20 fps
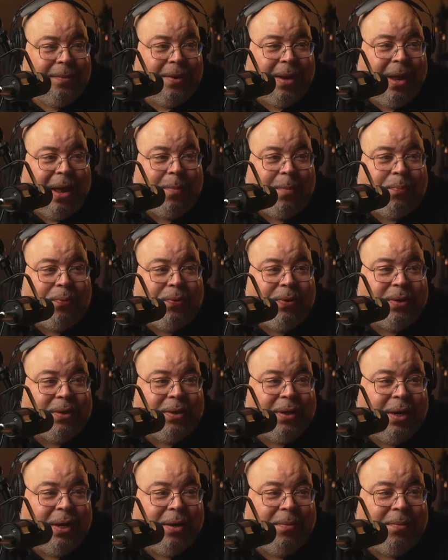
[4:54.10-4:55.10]
I
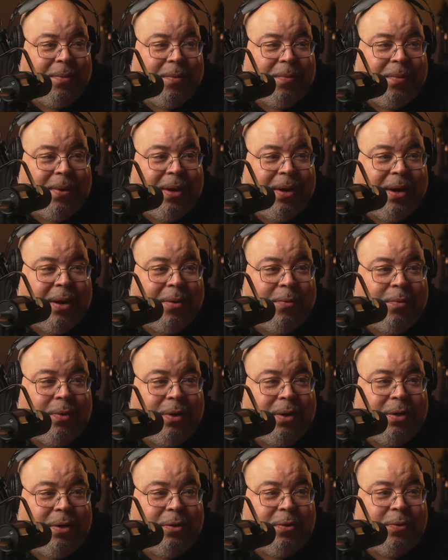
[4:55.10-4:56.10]
appreciate it, my man. I
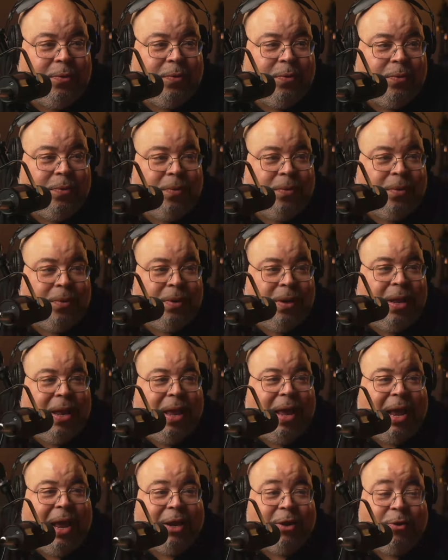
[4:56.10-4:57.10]
really do.
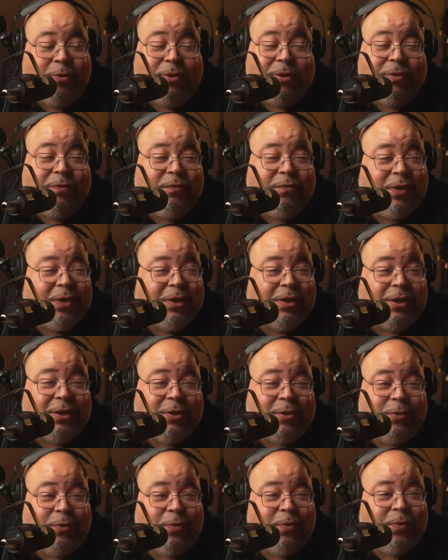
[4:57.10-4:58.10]
I use DaVinci
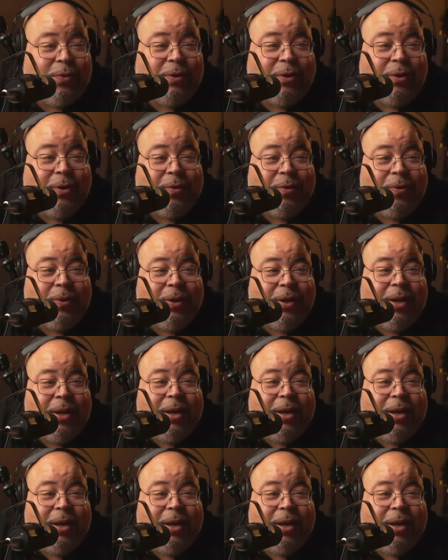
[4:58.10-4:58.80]
too, you know.